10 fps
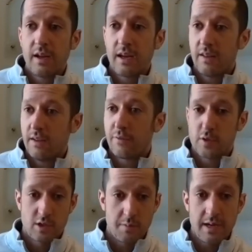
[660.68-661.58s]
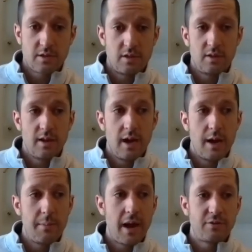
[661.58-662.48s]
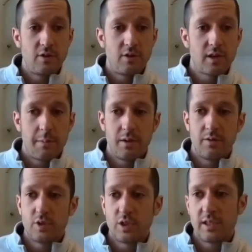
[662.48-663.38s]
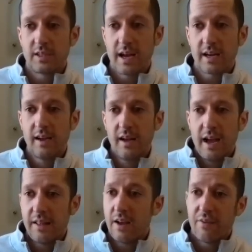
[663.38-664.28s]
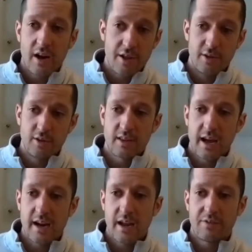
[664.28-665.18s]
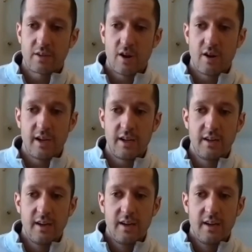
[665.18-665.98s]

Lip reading: in their first semester after coming to Virginia Tech. And I've had others that have started